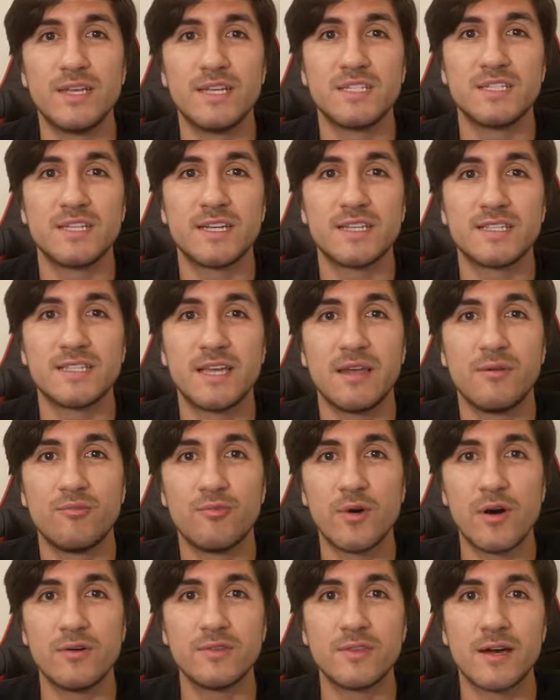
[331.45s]
It's just saying,
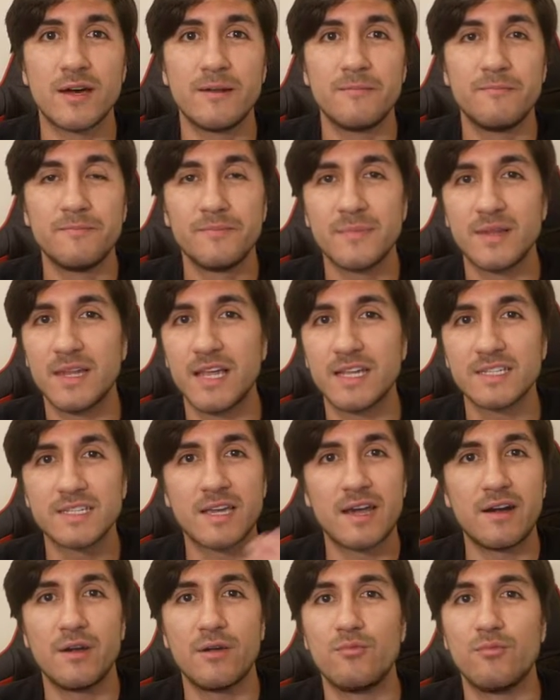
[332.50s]
well done, let's
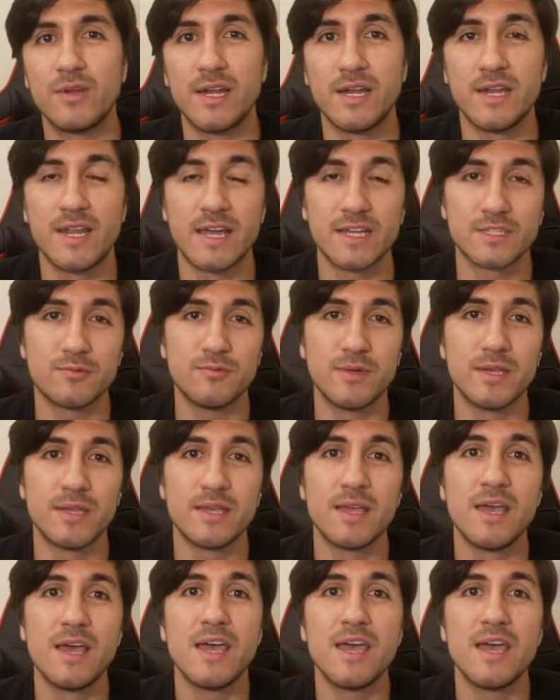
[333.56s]
carry on with the next week.